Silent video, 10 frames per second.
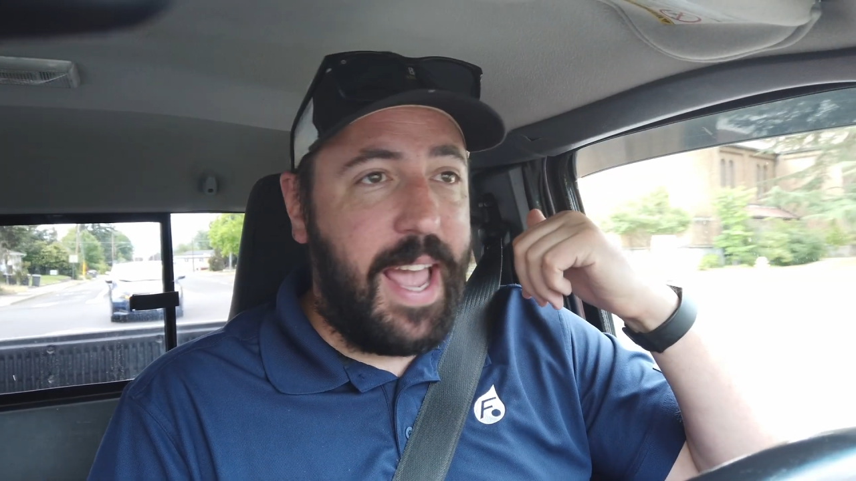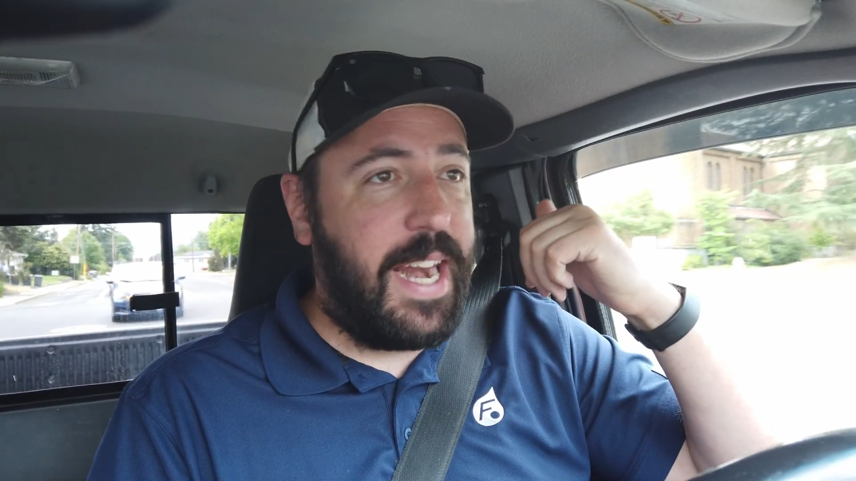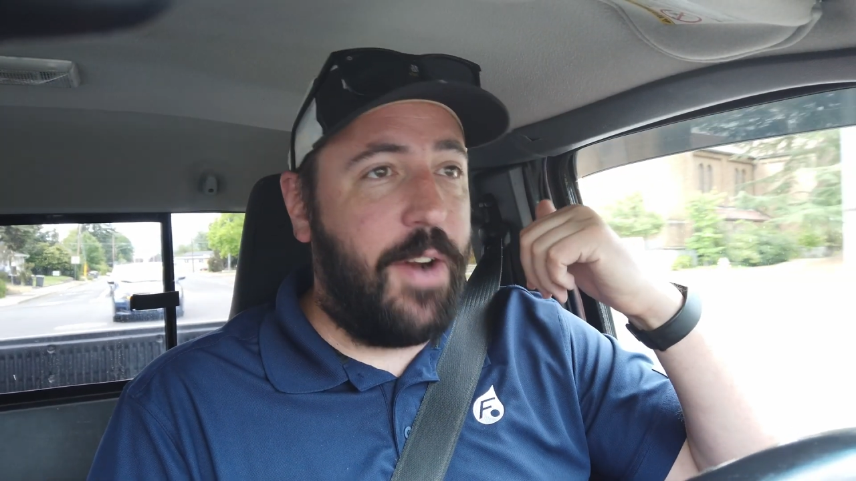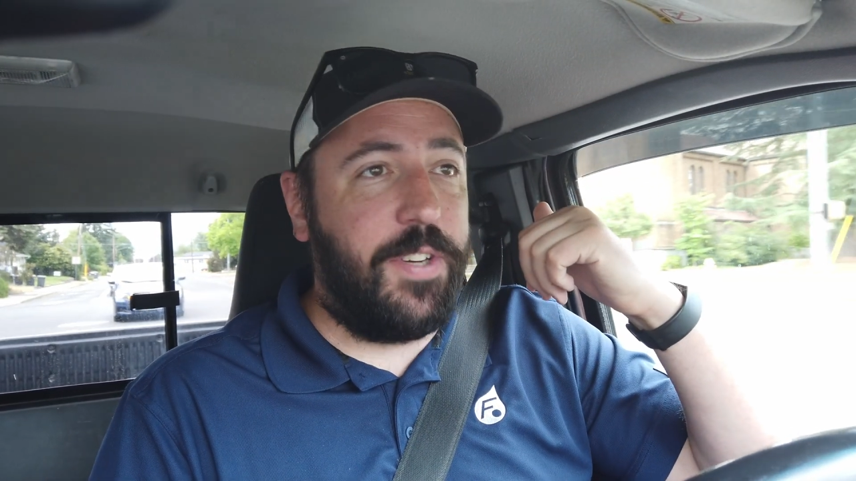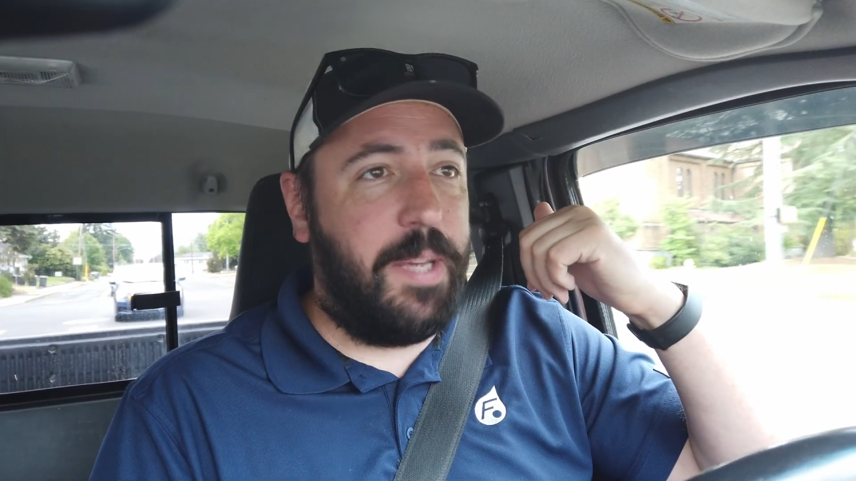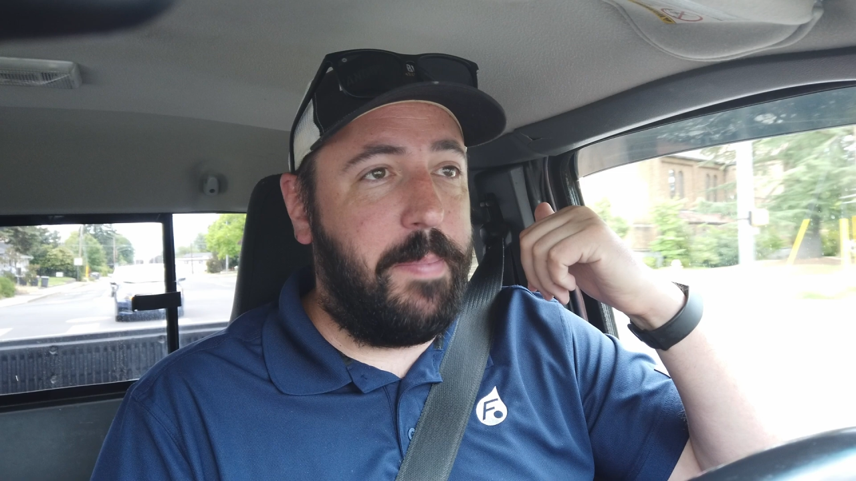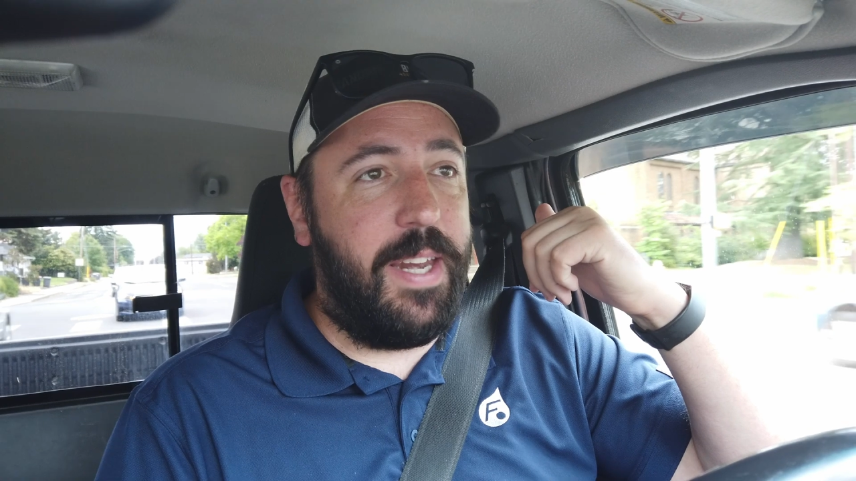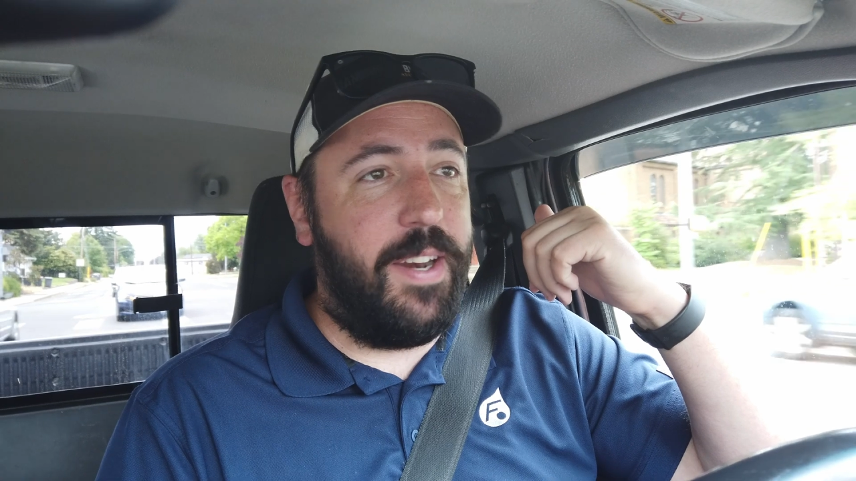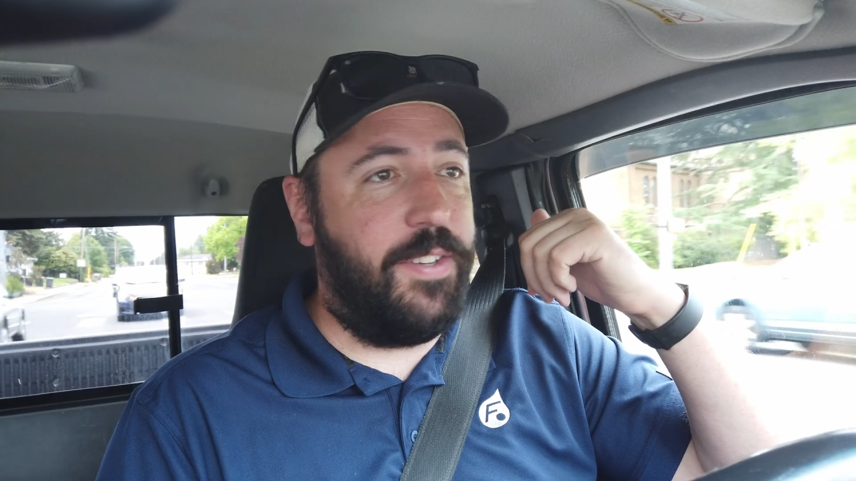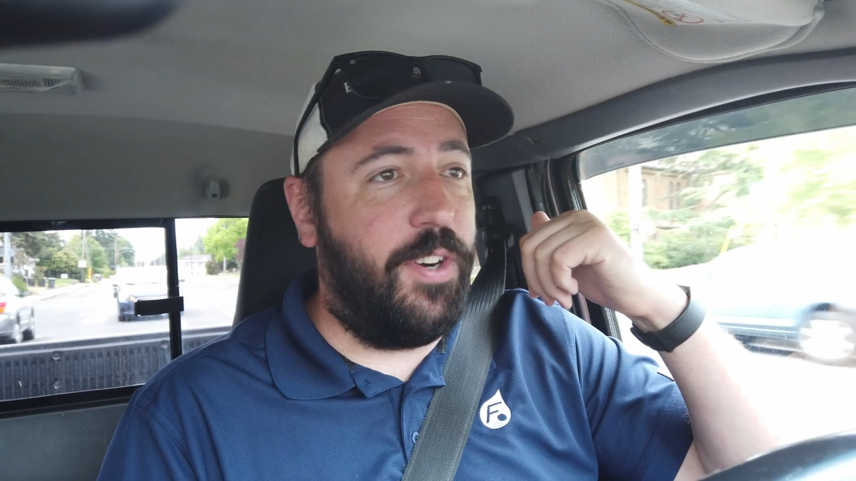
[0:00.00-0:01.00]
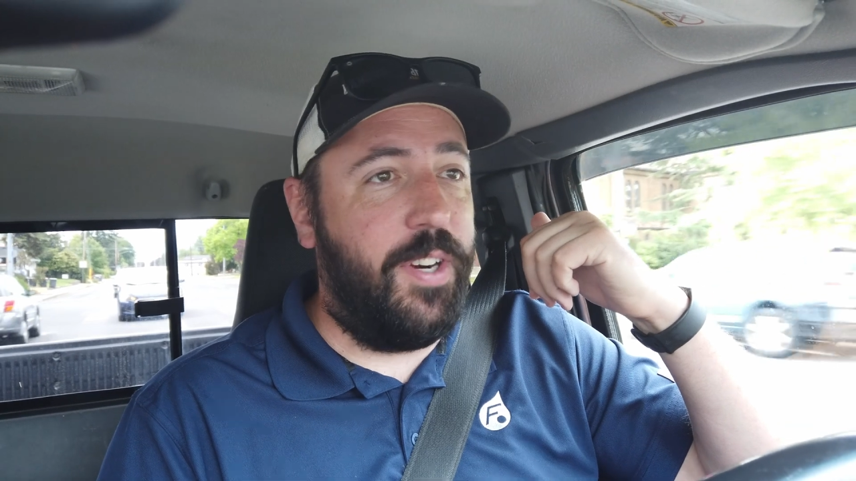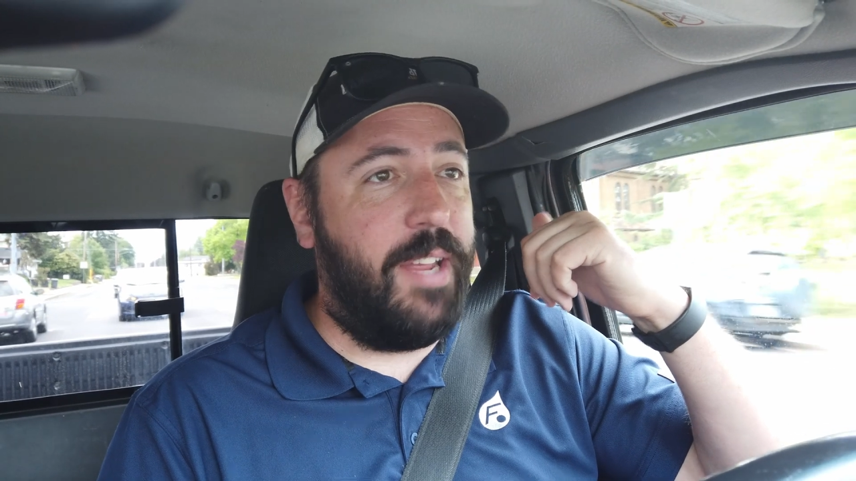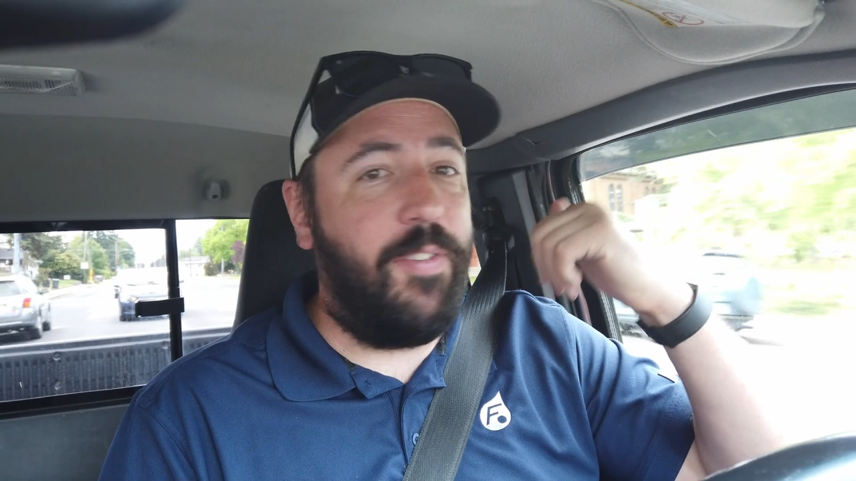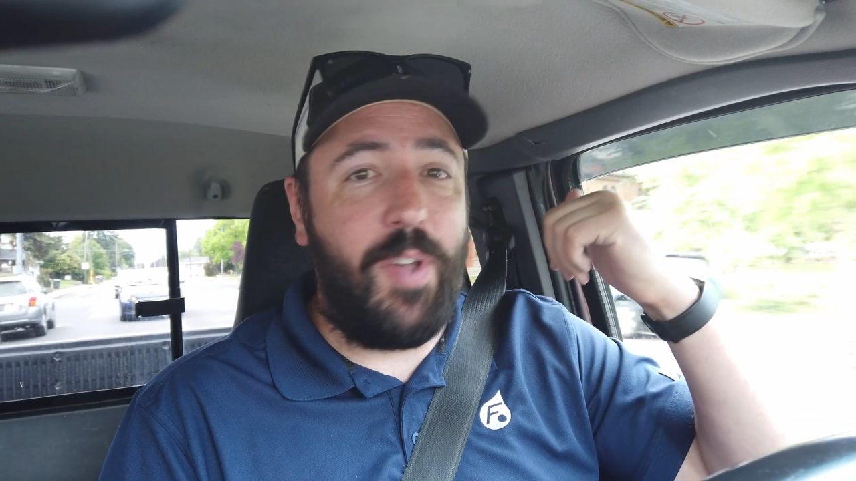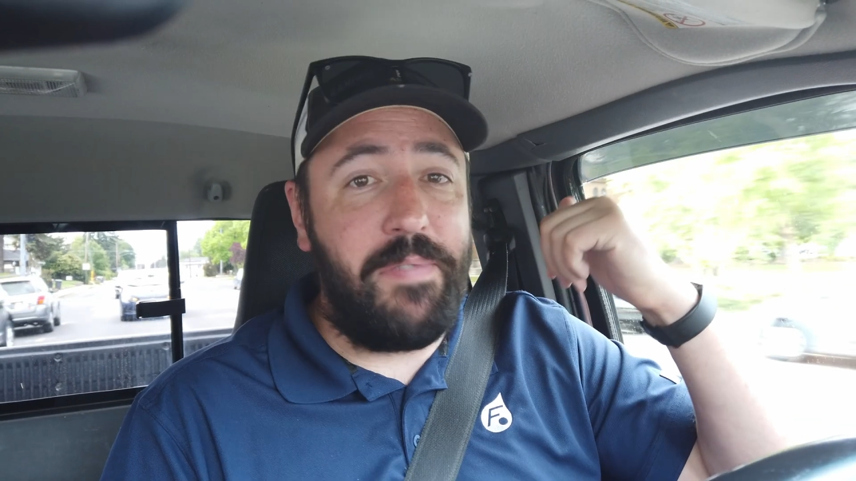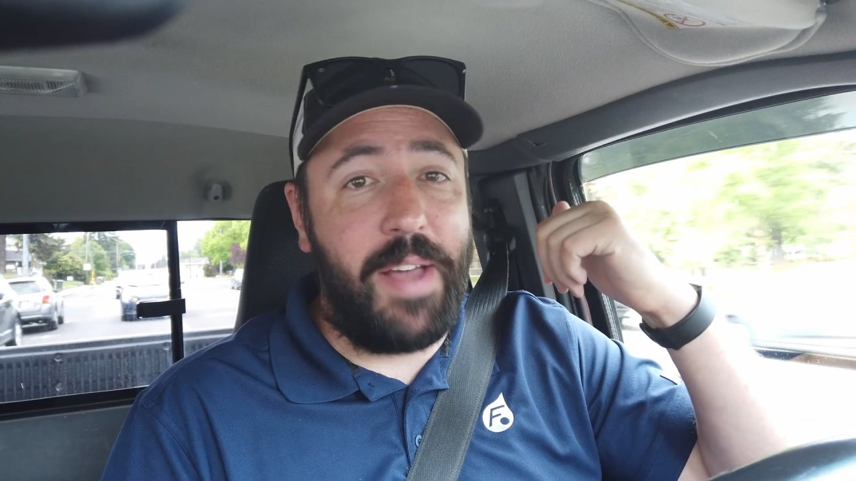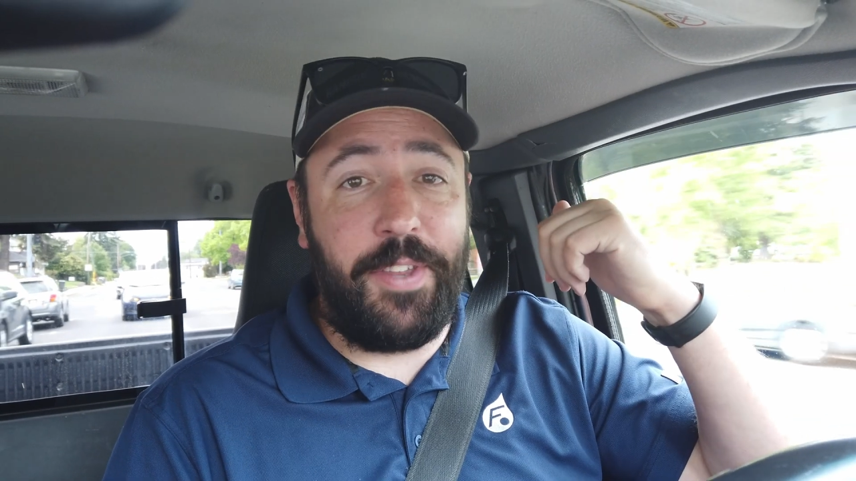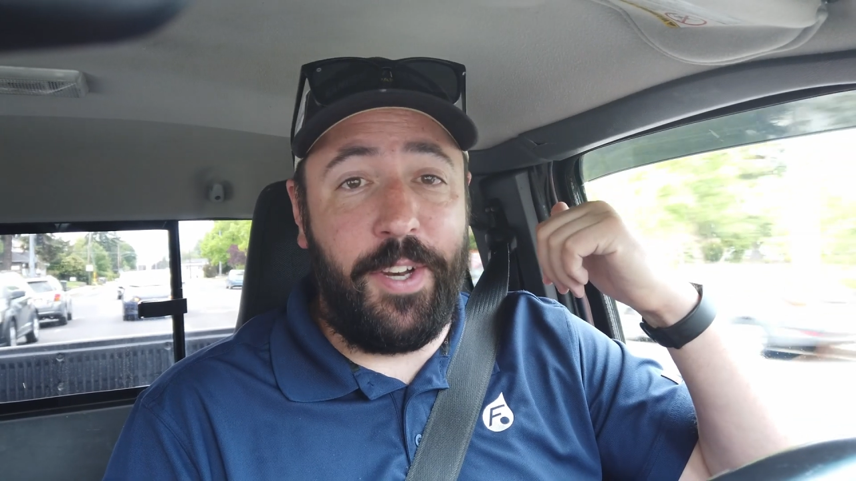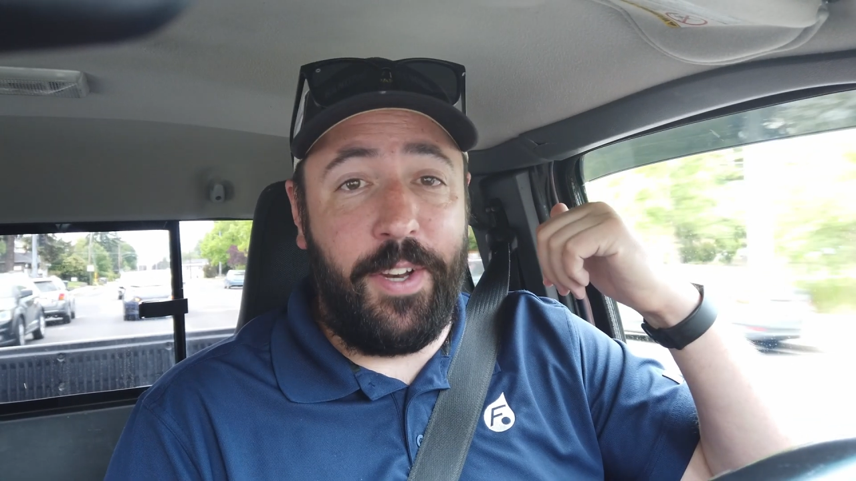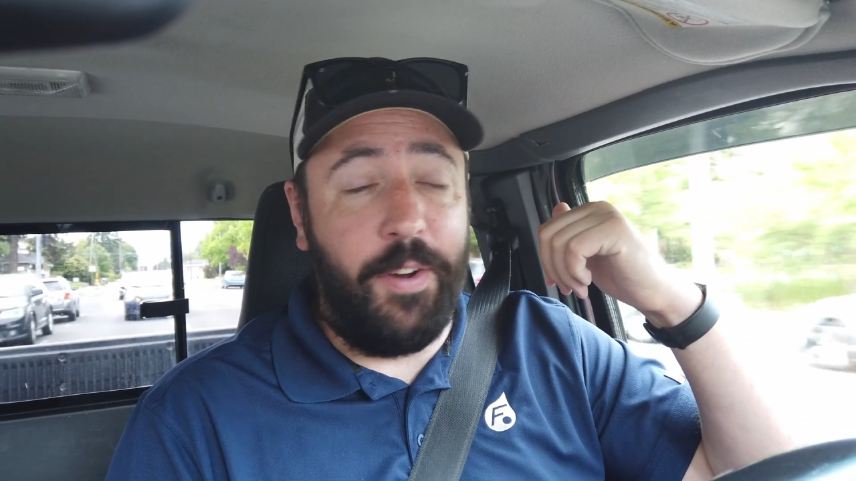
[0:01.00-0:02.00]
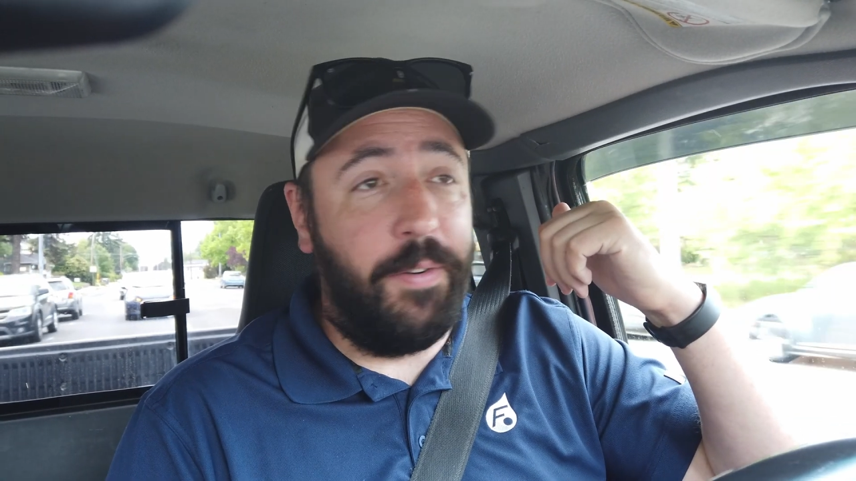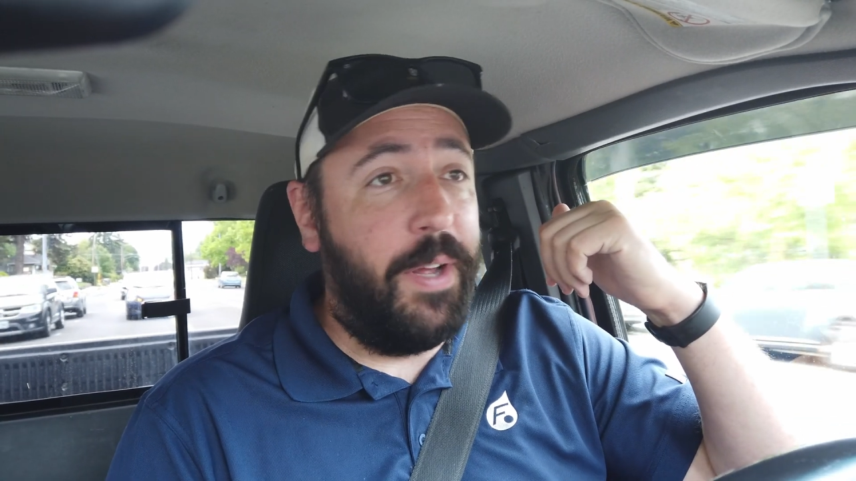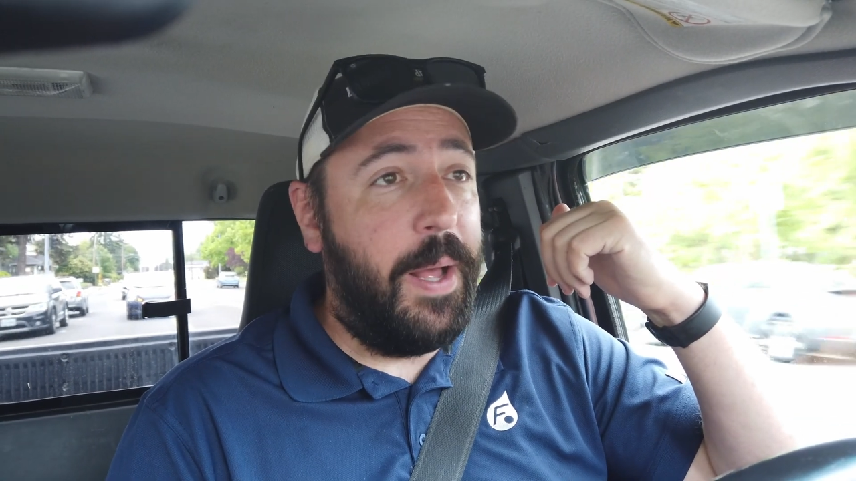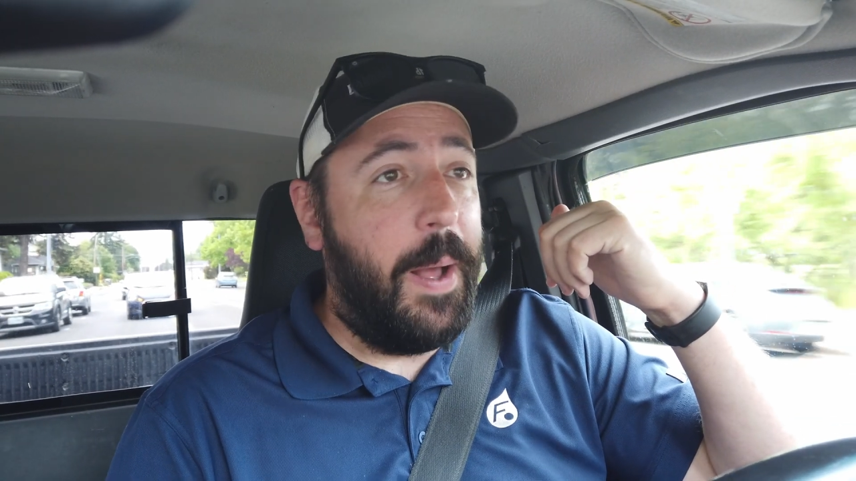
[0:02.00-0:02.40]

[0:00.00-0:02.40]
8 hours can be an eternity if you have nothing to do,